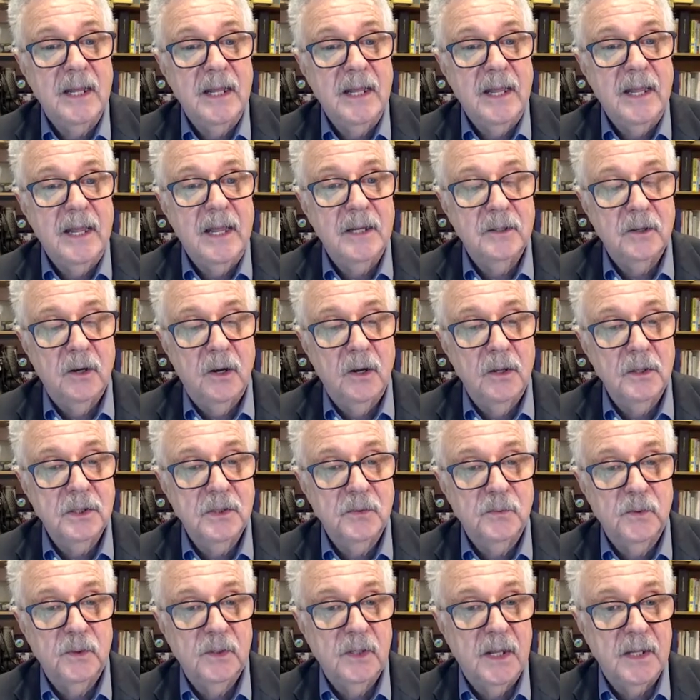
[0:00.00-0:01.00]
and to also
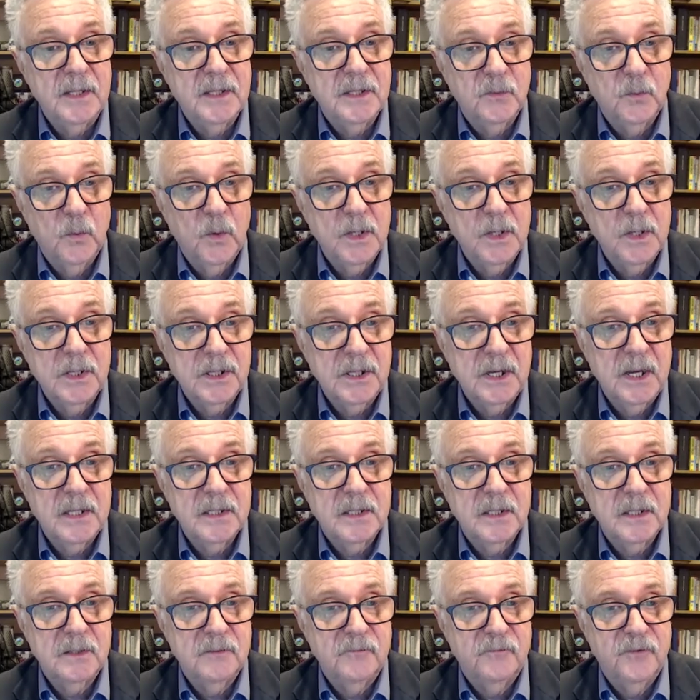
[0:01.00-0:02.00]
realize that one size
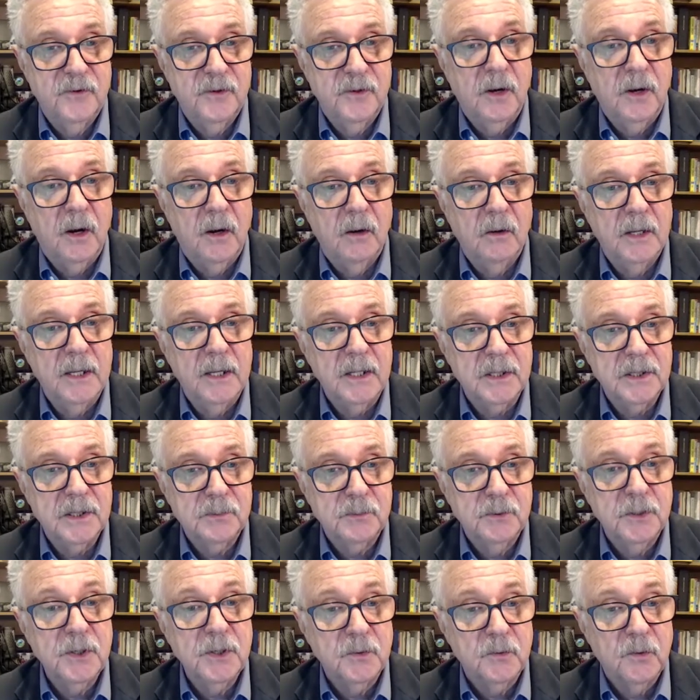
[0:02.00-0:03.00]
doesn't fit all. A
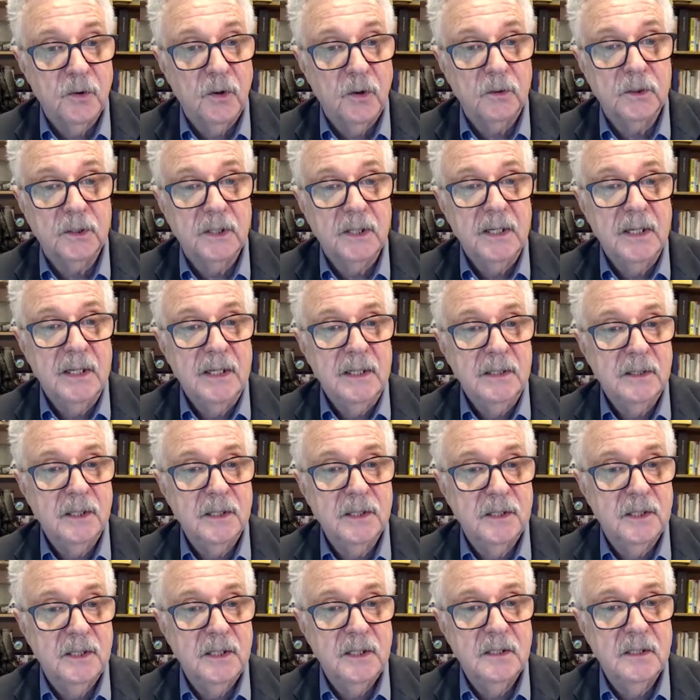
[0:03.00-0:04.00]
3-year-old
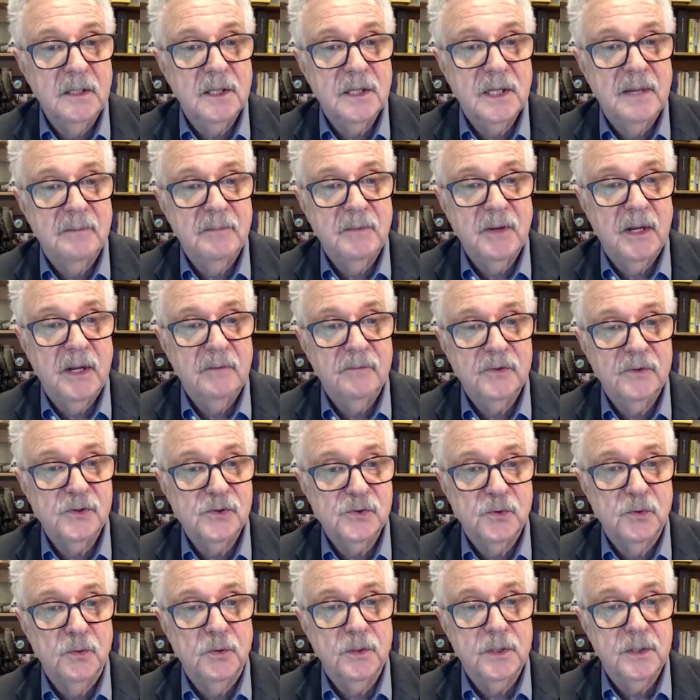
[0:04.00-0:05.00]
doesn't need the same kind of
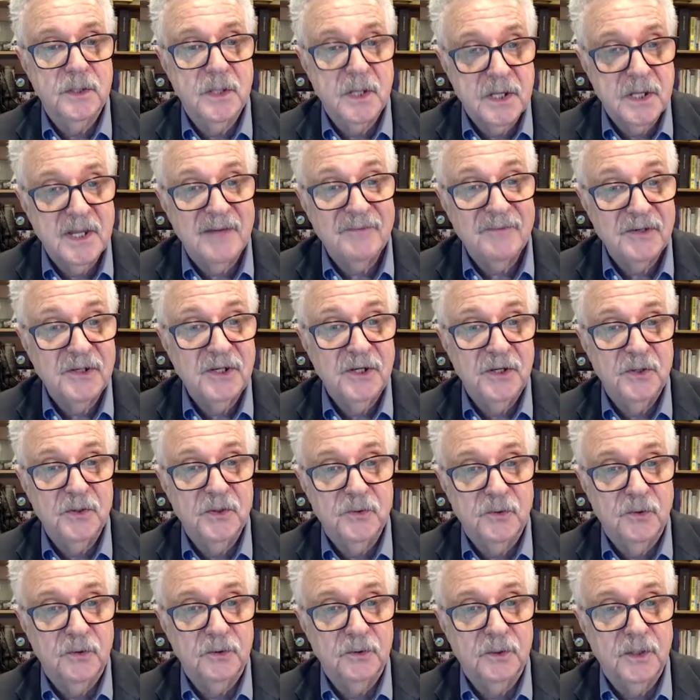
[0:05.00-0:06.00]
controls as a
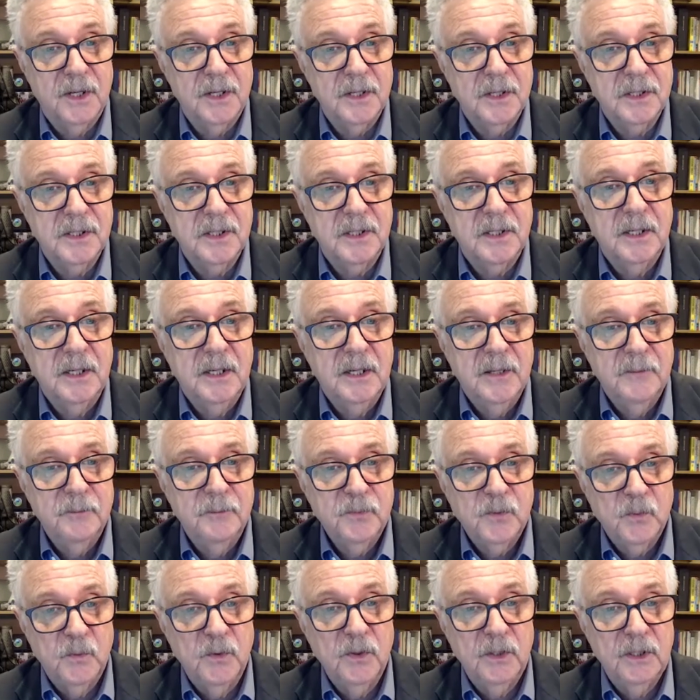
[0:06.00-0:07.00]
17-year-old does. And
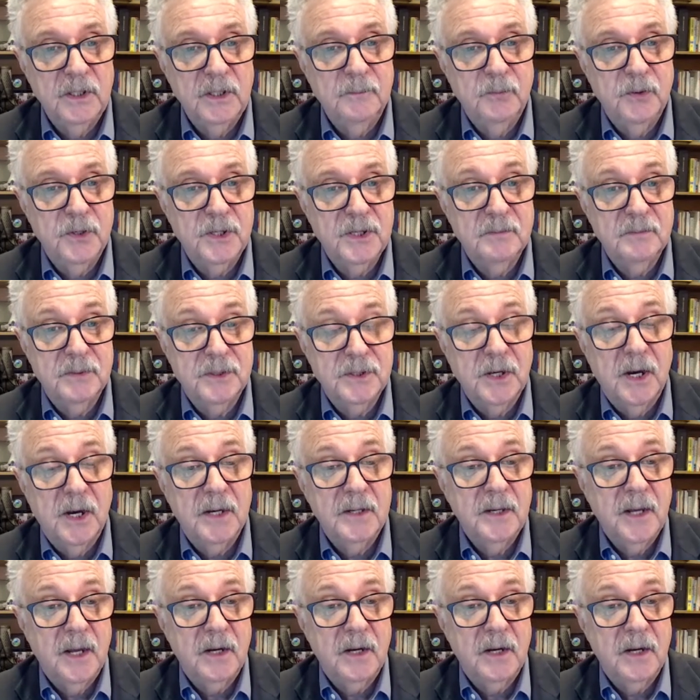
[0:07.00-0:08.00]
really to put some
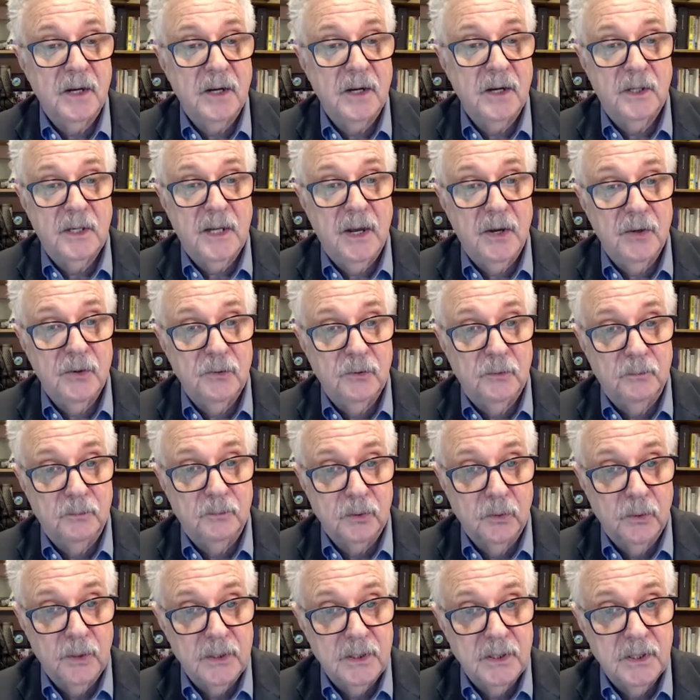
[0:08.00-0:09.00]
thought not only in how you
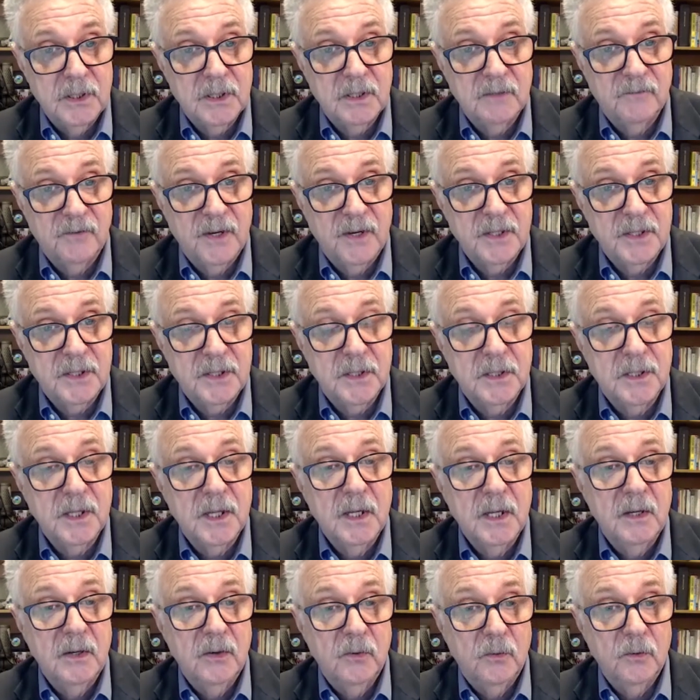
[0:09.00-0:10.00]
employ these devices
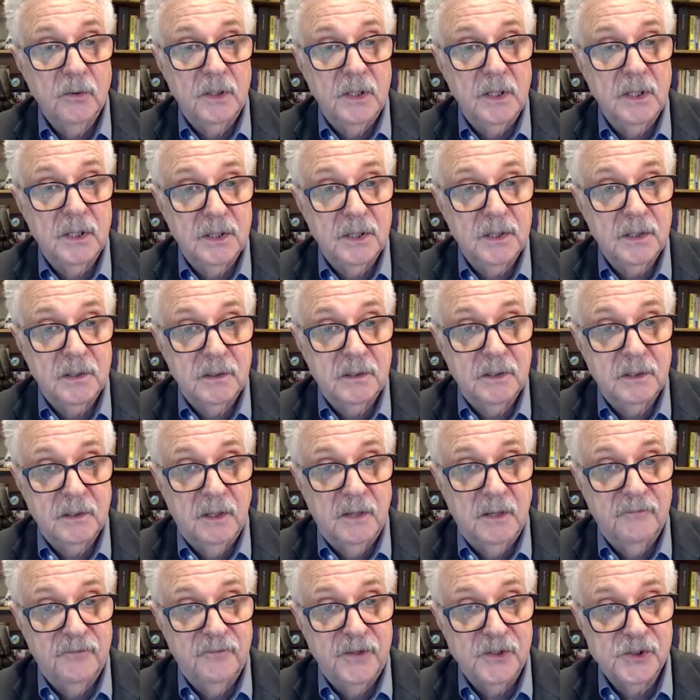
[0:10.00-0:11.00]
or these
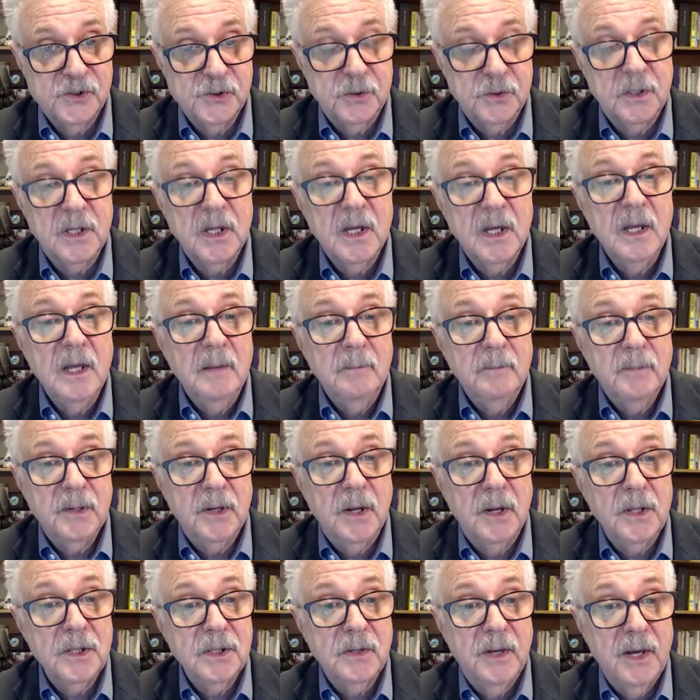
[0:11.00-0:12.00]
features, but
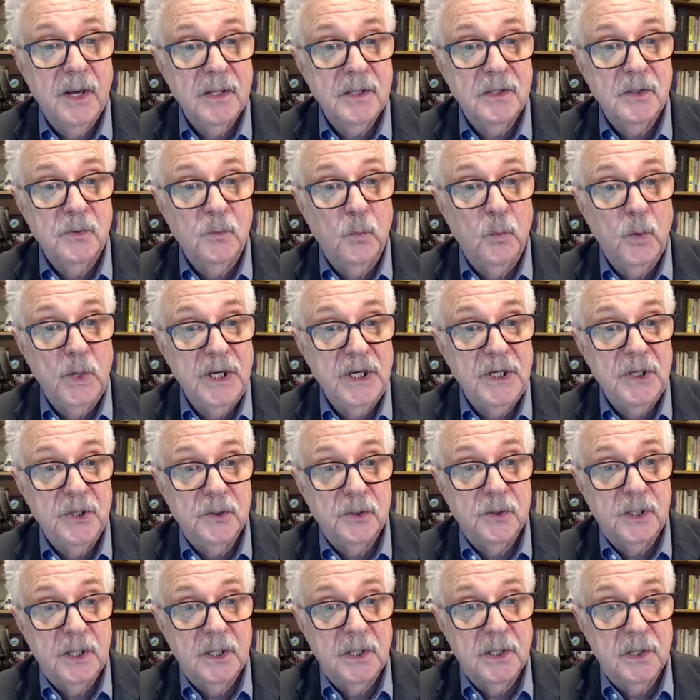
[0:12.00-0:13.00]
also how you wean your
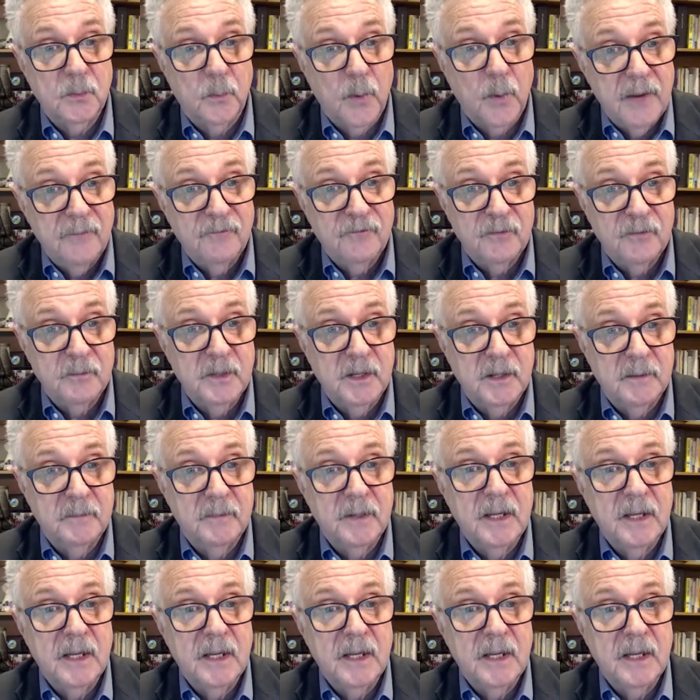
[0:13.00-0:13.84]
kids away from them